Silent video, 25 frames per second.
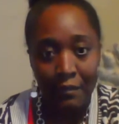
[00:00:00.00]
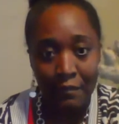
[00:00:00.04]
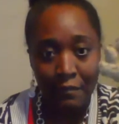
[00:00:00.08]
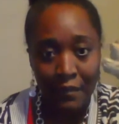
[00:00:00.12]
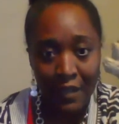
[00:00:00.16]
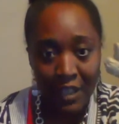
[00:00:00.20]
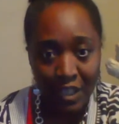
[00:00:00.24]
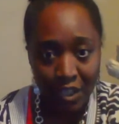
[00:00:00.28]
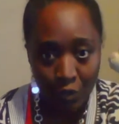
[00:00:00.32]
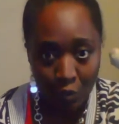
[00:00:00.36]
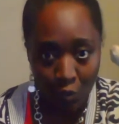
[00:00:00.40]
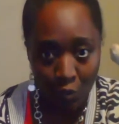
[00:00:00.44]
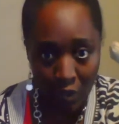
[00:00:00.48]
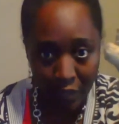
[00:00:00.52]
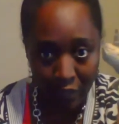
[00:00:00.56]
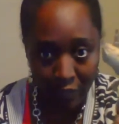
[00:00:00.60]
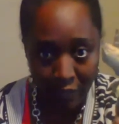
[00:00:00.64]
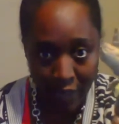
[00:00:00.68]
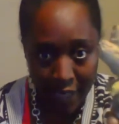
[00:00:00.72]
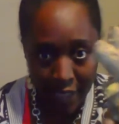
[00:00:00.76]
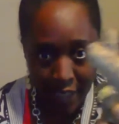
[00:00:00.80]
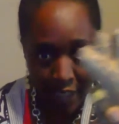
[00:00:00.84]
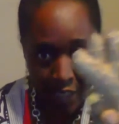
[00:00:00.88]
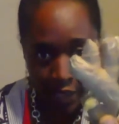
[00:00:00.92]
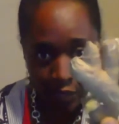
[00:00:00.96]
This what
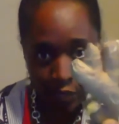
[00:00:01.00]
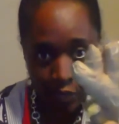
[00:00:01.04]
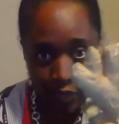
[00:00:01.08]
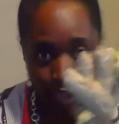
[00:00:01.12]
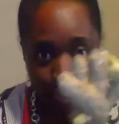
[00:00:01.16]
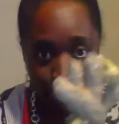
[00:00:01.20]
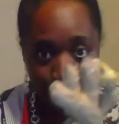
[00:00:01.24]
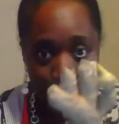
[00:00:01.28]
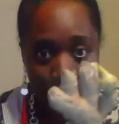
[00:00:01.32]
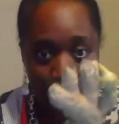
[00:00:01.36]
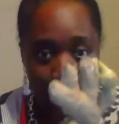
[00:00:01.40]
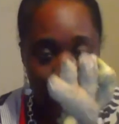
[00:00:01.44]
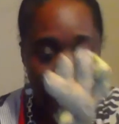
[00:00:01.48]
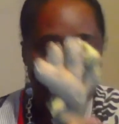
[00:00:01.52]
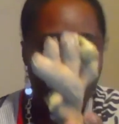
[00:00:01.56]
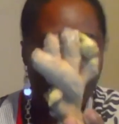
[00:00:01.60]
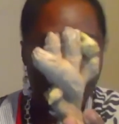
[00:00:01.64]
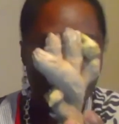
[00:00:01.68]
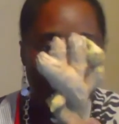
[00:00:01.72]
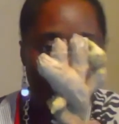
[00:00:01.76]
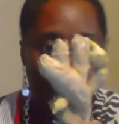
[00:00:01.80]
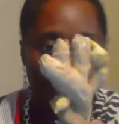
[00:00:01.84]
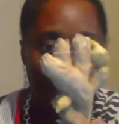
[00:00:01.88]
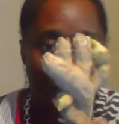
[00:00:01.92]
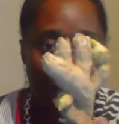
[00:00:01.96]
right here, what you're looking
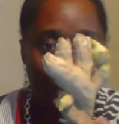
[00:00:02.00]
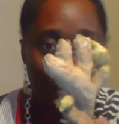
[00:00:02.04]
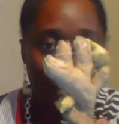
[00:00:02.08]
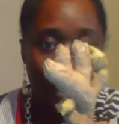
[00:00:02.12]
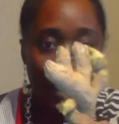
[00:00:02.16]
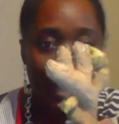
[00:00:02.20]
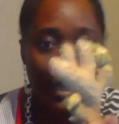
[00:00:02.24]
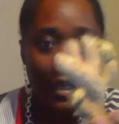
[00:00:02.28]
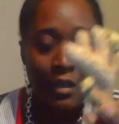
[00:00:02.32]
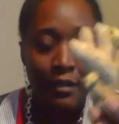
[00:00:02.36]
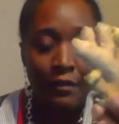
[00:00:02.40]
at right here.